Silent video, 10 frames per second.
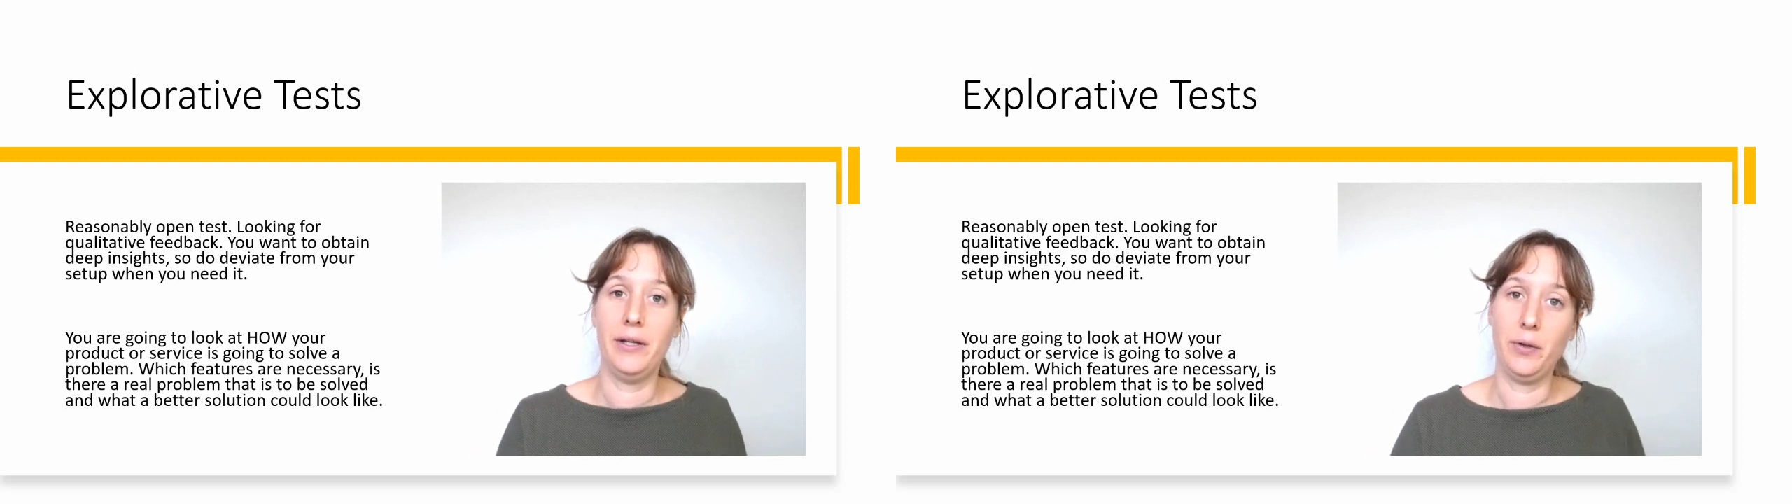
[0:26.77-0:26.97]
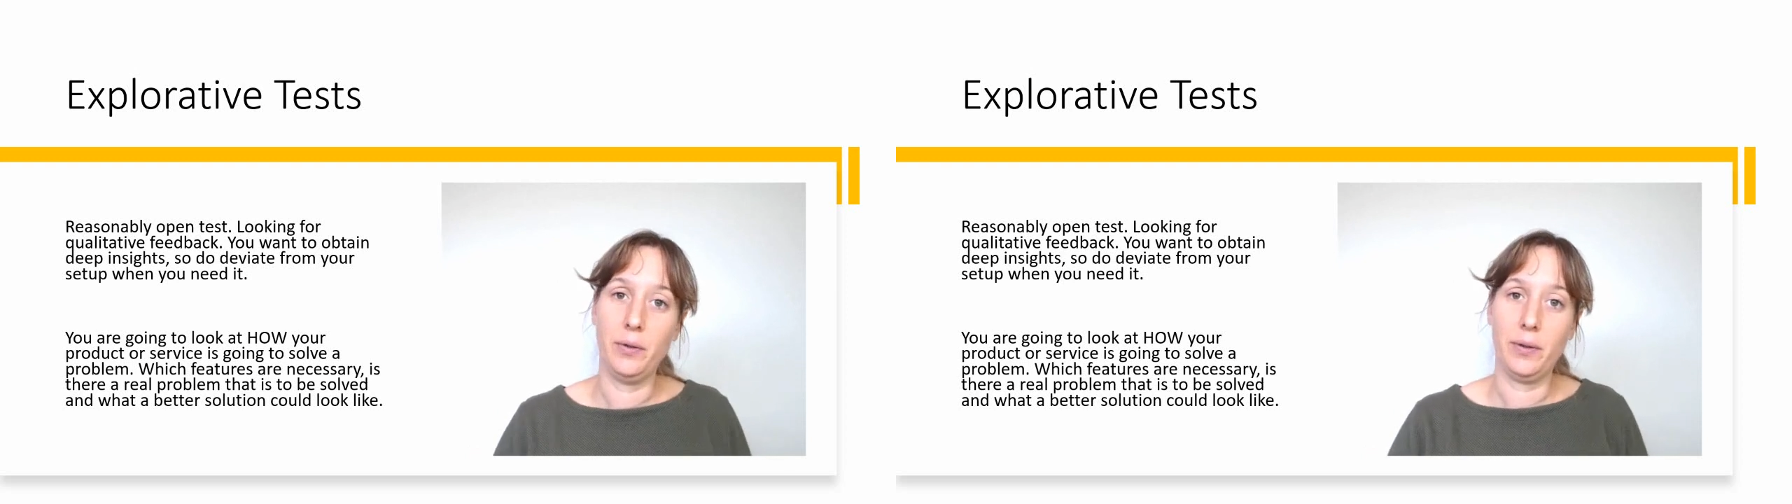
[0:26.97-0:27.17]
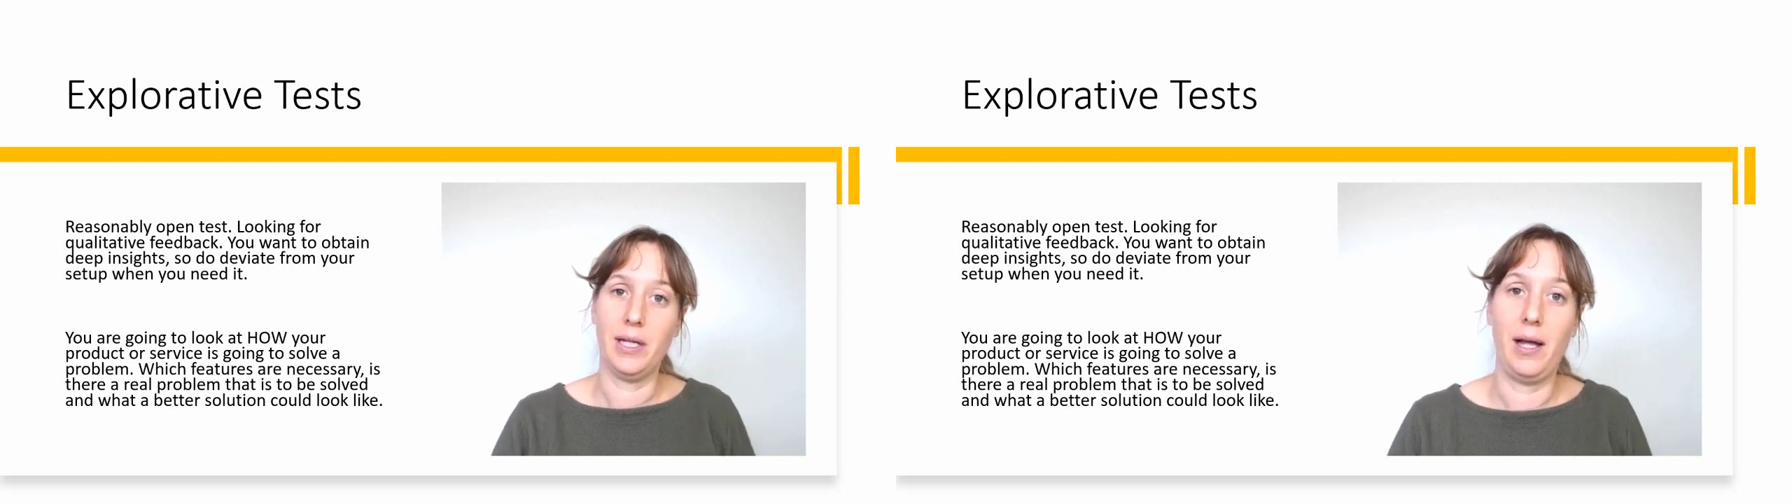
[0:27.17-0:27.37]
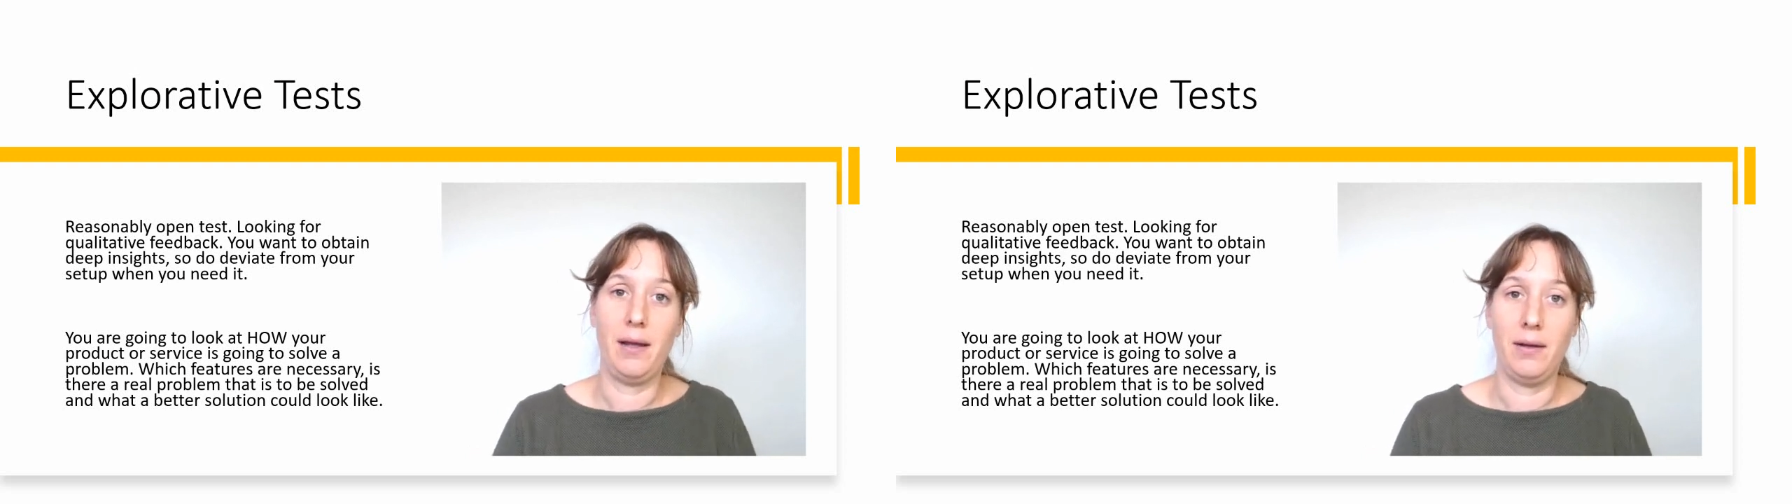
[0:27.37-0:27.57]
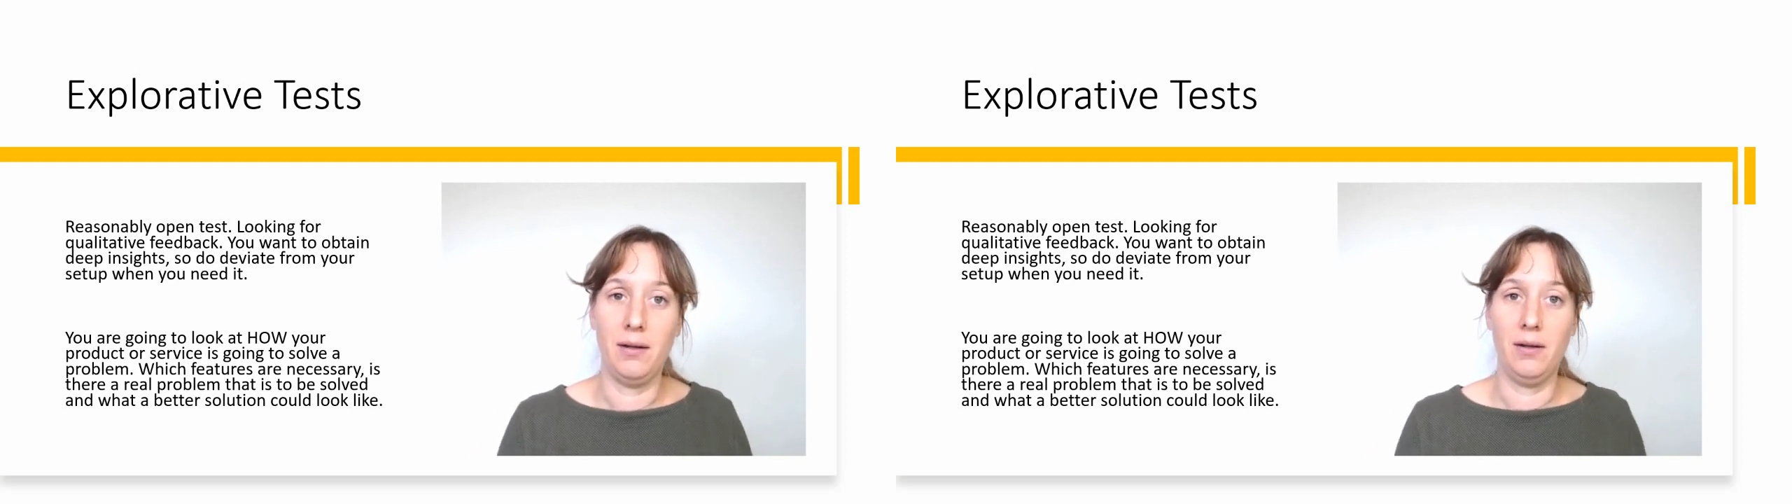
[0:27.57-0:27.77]
you
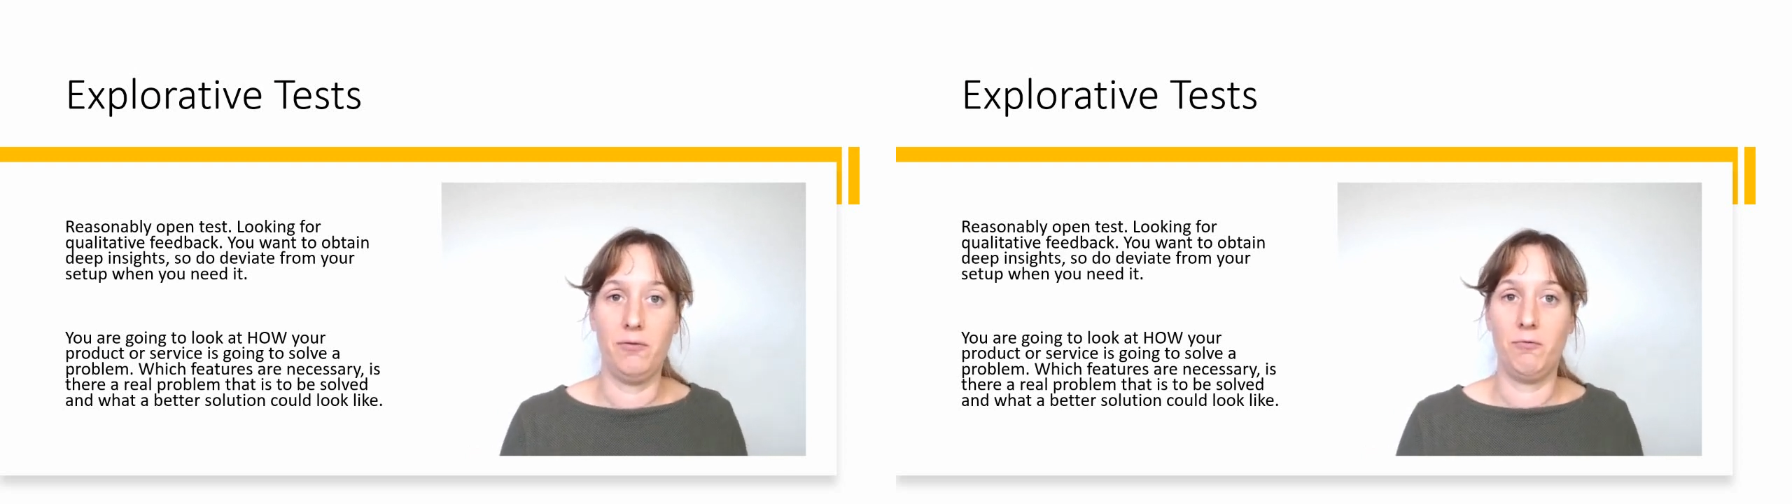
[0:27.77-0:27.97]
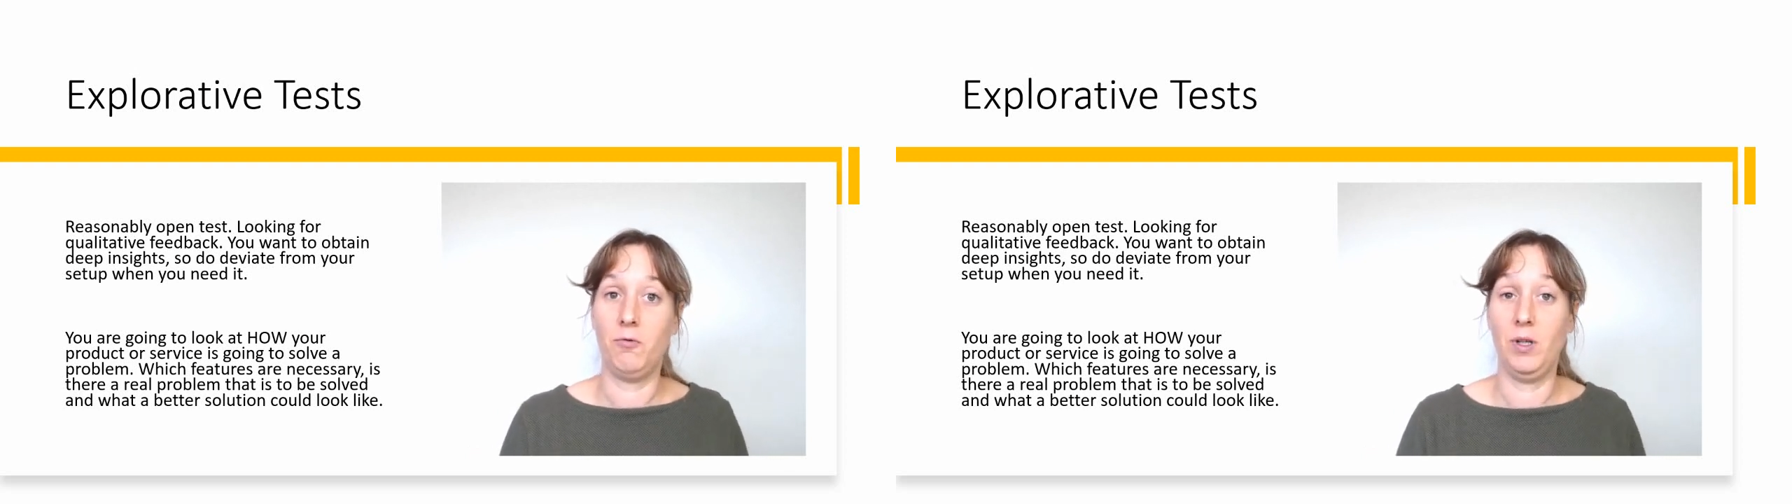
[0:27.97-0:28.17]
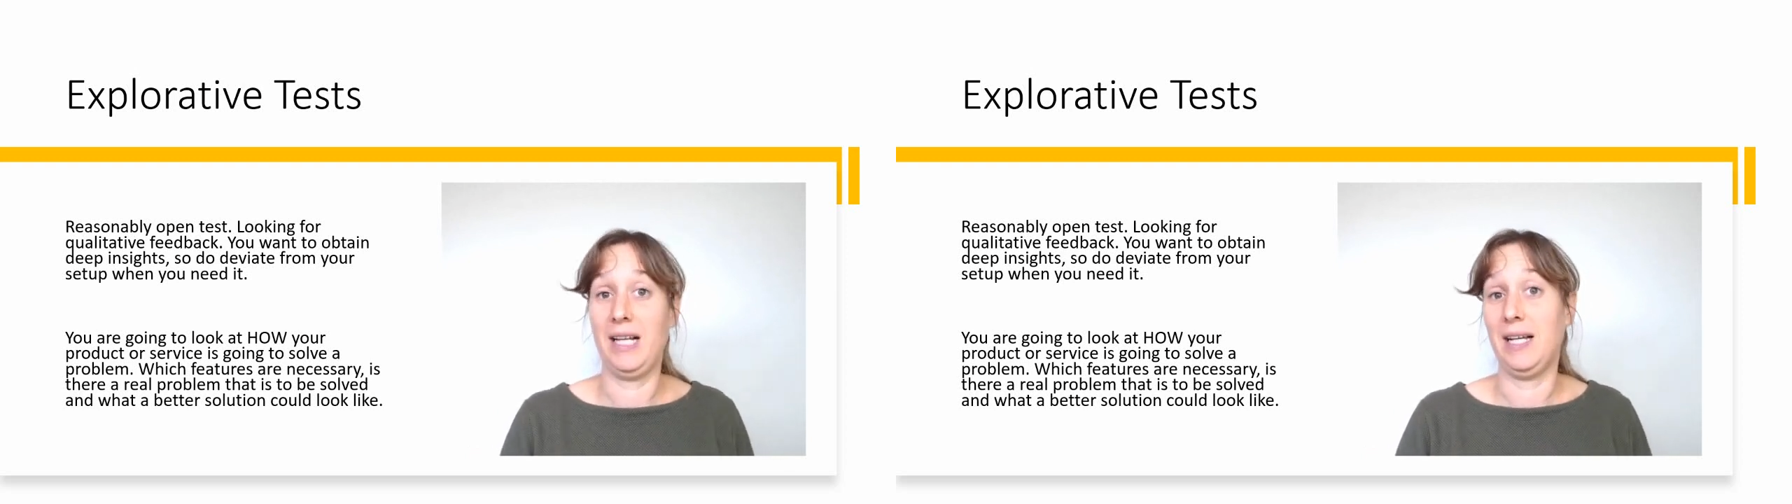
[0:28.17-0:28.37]
can really